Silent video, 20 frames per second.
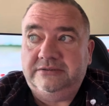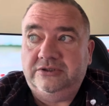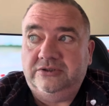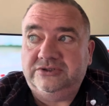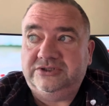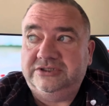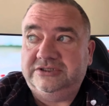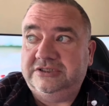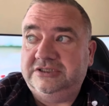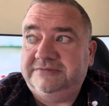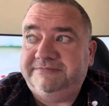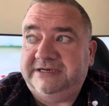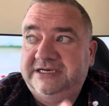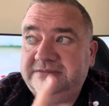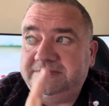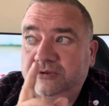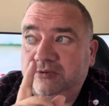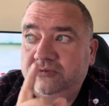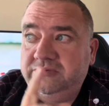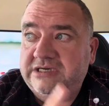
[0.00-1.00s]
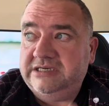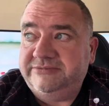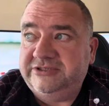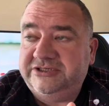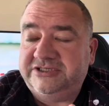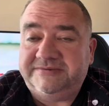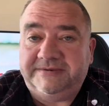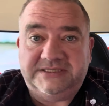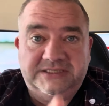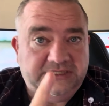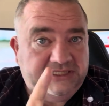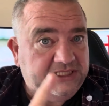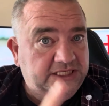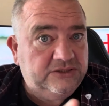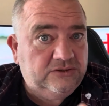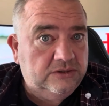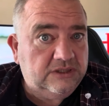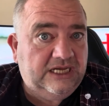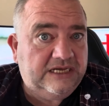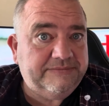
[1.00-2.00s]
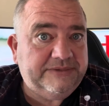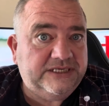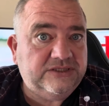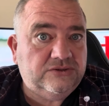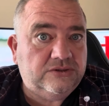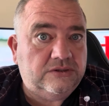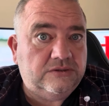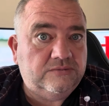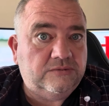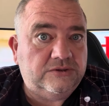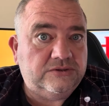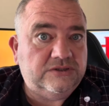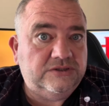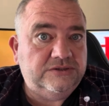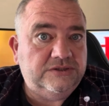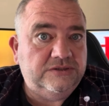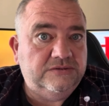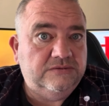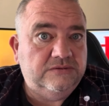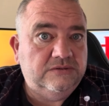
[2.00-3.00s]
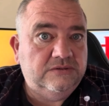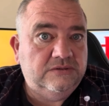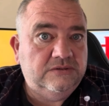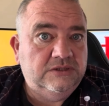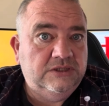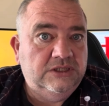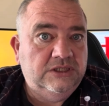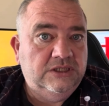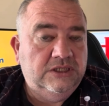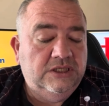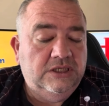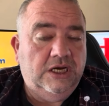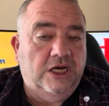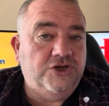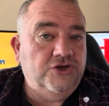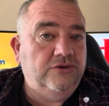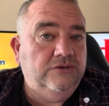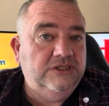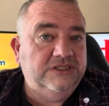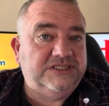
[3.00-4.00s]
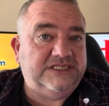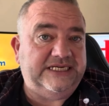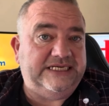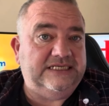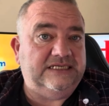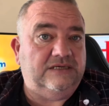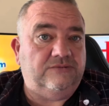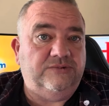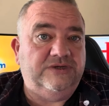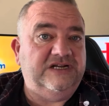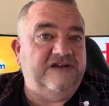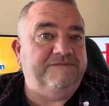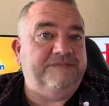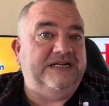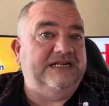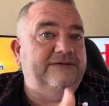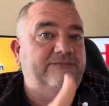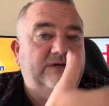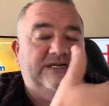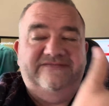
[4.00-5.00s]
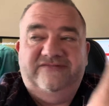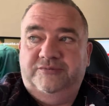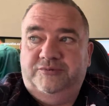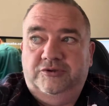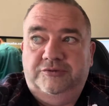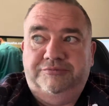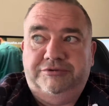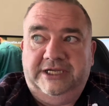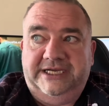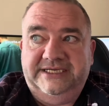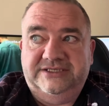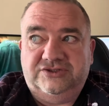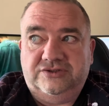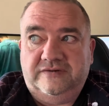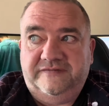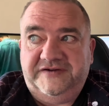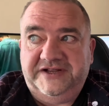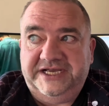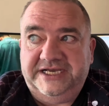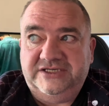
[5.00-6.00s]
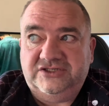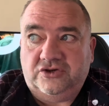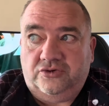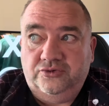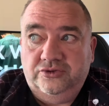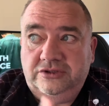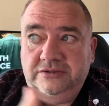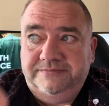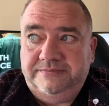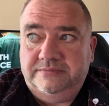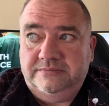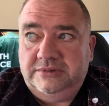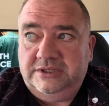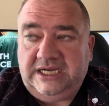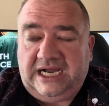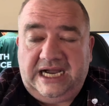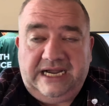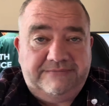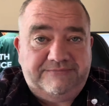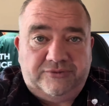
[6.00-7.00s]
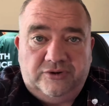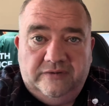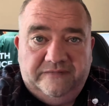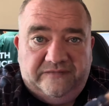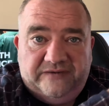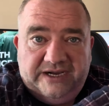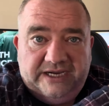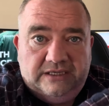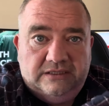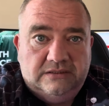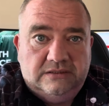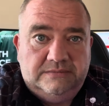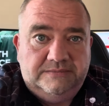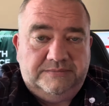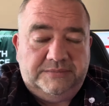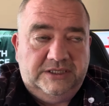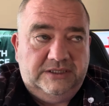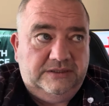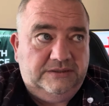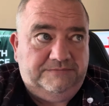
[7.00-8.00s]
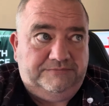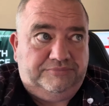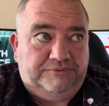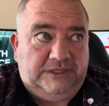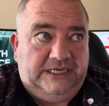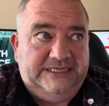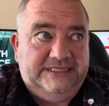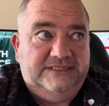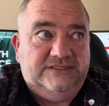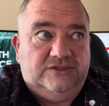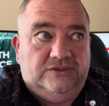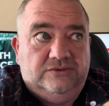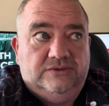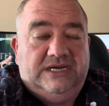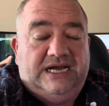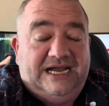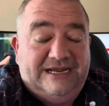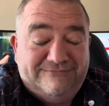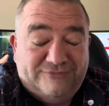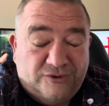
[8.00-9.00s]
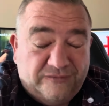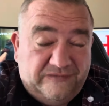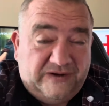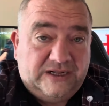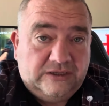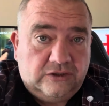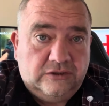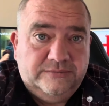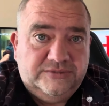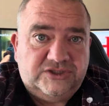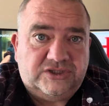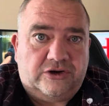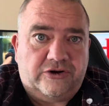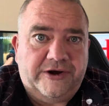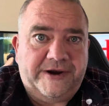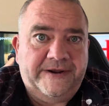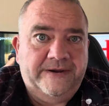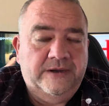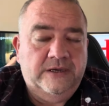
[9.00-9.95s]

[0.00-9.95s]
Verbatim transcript: not just the Spanish, but Real Madrid especially, they don't like being told what to do. And you'll have seen that when they've been Liverpool players over the years, or other high-profile uh, players at high-profile clubs, sorry.